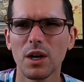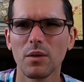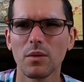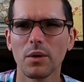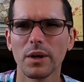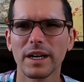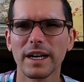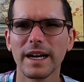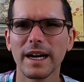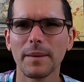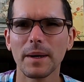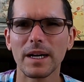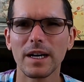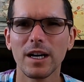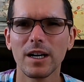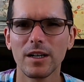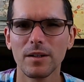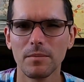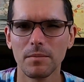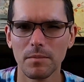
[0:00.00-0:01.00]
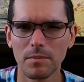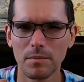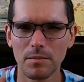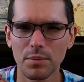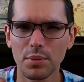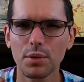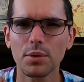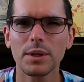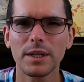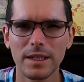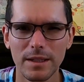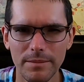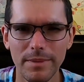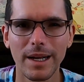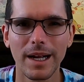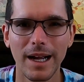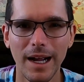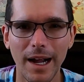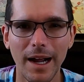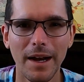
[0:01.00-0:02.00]
where it can become pretty
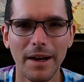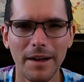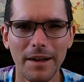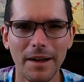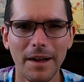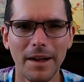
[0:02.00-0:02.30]
bad